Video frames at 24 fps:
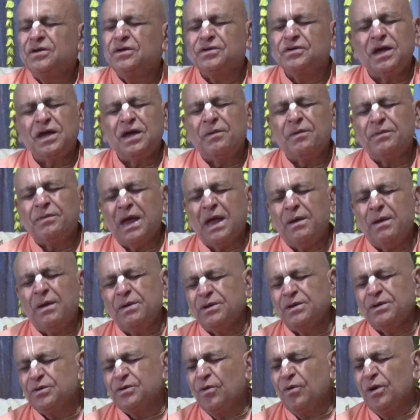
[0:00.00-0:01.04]
sometimes he
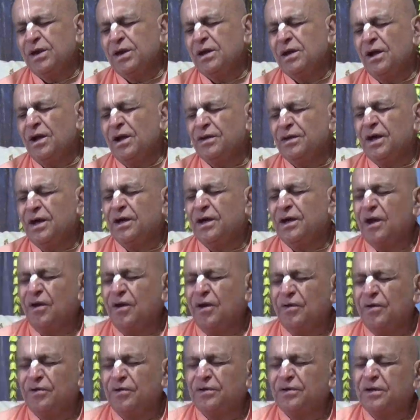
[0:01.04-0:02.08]
is rolling on the
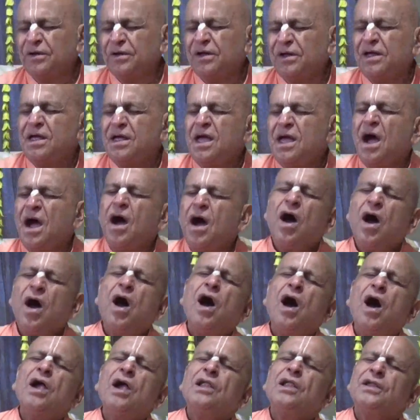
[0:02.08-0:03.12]
ground.
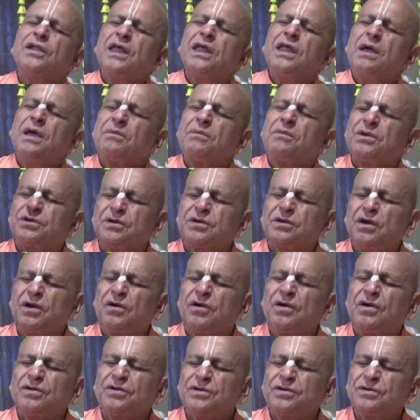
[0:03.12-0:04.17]
All the time Krishna
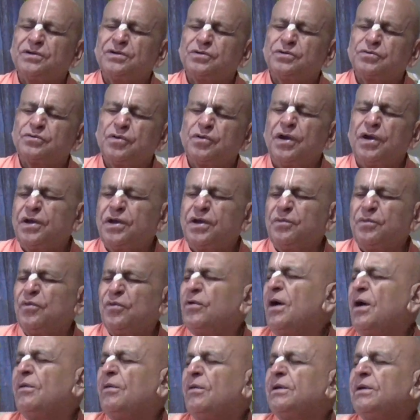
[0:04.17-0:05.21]
conscious, 24
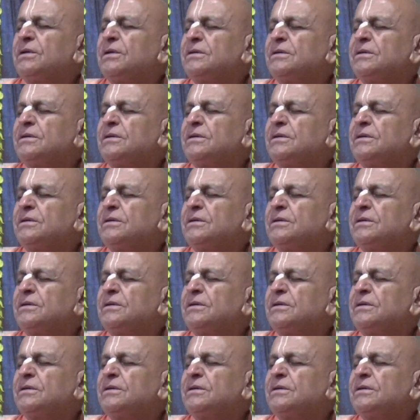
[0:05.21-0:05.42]
hours.